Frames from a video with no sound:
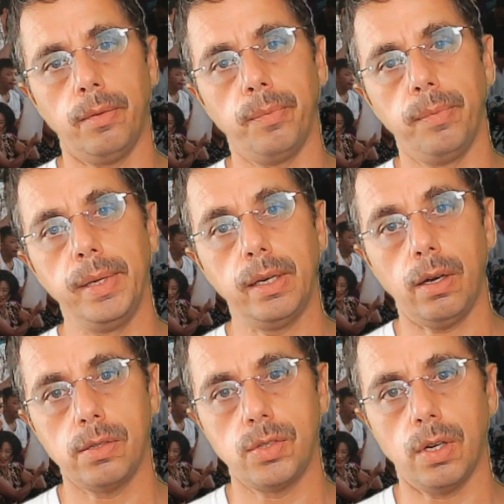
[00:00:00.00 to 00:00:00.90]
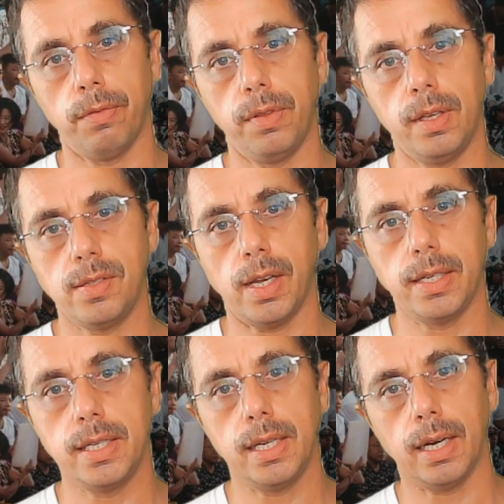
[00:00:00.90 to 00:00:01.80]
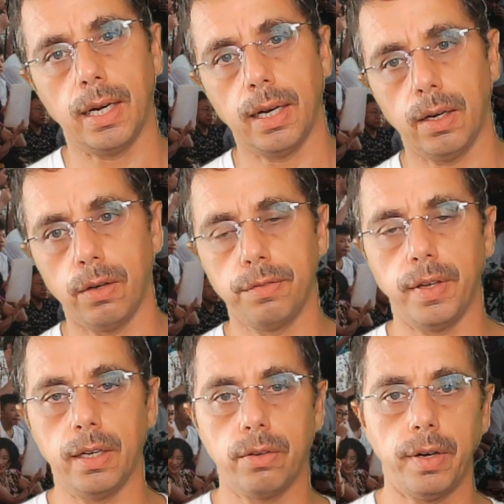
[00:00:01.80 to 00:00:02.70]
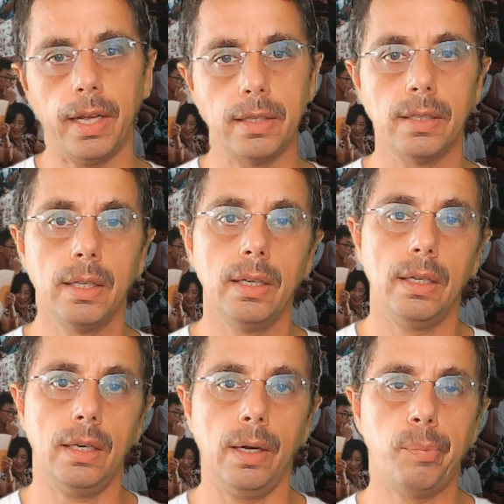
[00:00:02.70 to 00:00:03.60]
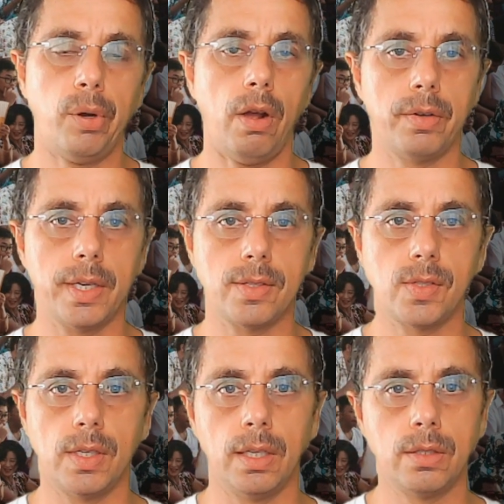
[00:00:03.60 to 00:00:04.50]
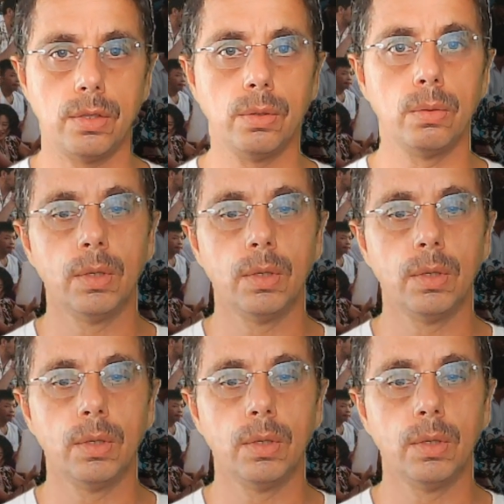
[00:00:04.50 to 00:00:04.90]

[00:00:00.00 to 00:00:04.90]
because of this idea of ingrained progress into